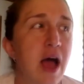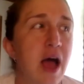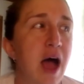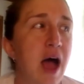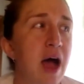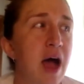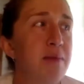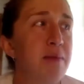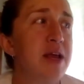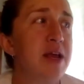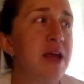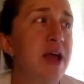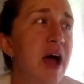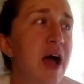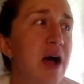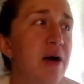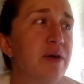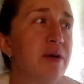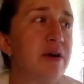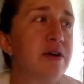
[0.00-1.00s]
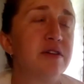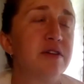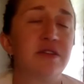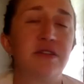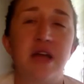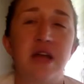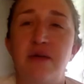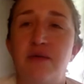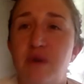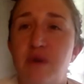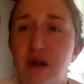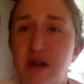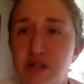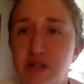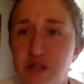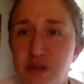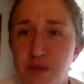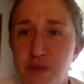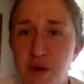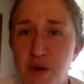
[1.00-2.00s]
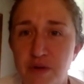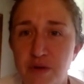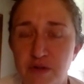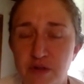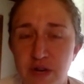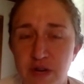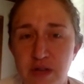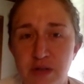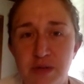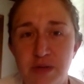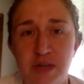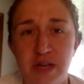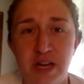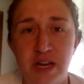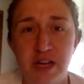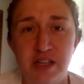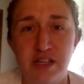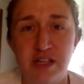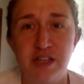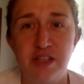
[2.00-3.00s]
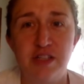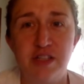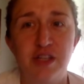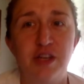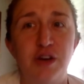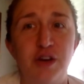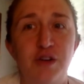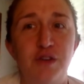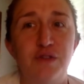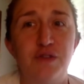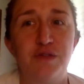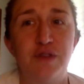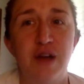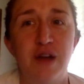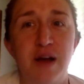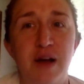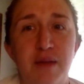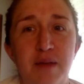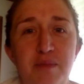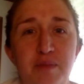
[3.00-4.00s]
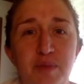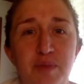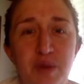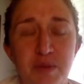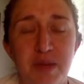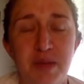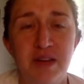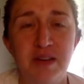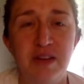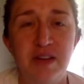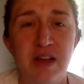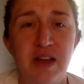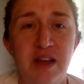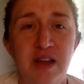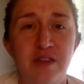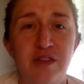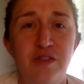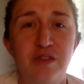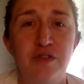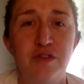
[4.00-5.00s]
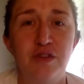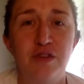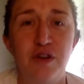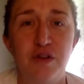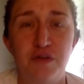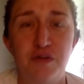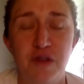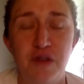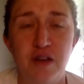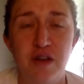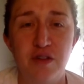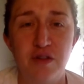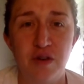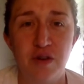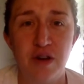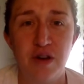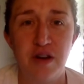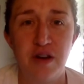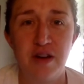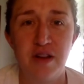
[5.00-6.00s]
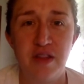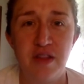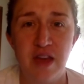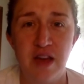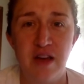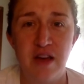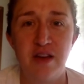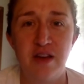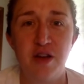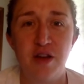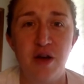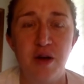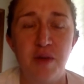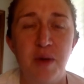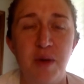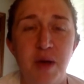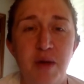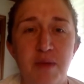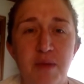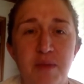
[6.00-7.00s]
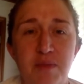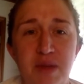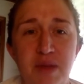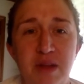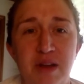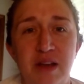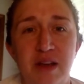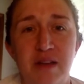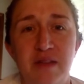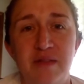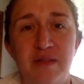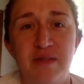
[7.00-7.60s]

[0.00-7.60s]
how many hours and what is your mode of transportation to go from Bloomington to your front door there in your apartment building?